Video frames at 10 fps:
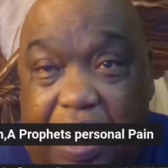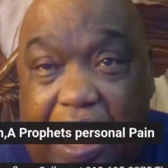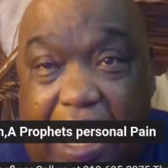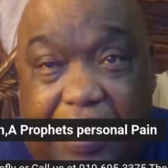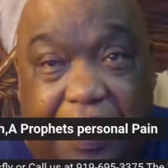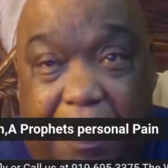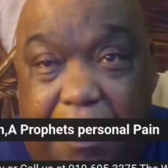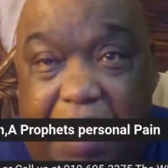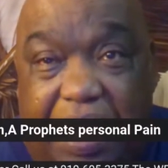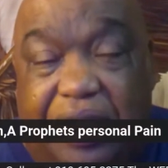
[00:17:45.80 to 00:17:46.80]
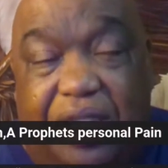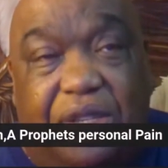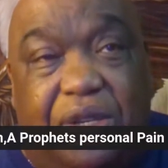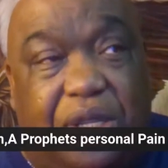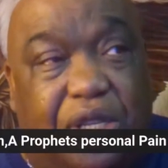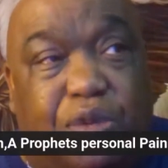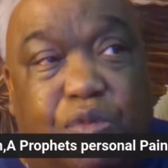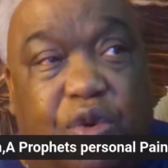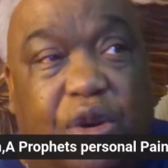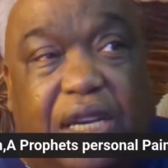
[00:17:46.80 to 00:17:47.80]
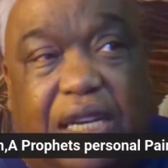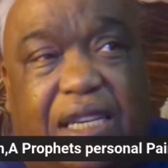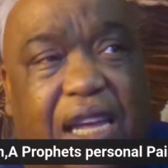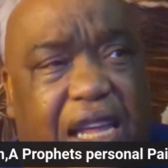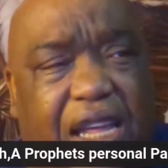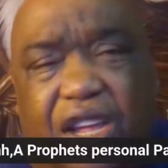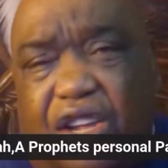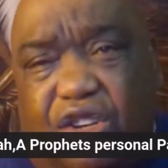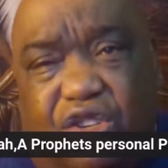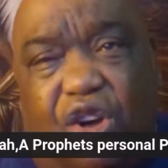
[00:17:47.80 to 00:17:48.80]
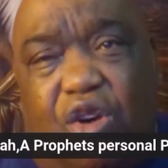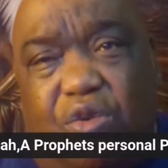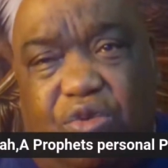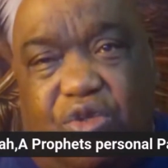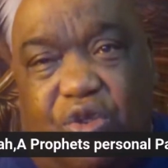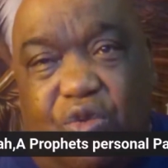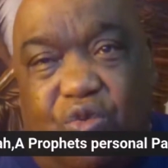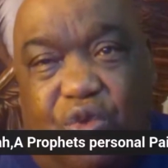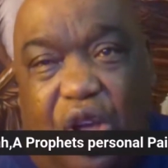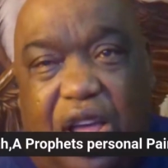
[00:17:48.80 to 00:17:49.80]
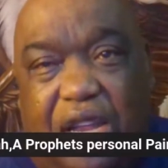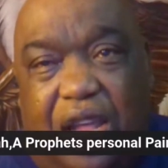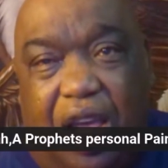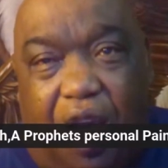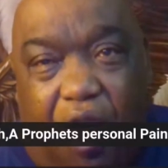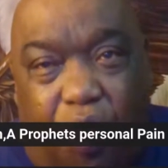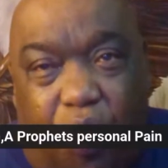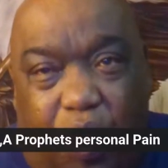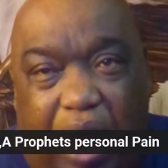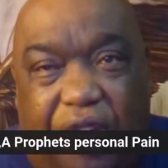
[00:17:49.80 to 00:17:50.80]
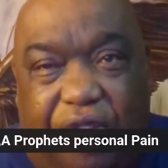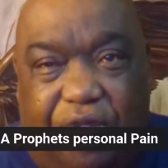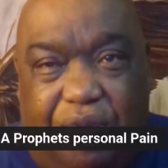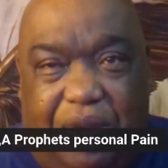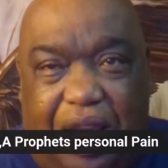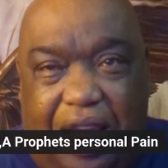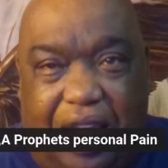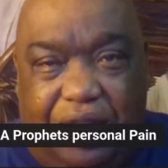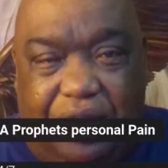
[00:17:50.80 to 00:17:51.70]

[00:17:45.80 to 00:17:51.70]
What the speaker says: as a messenger this morning to tell you, don't run away from God.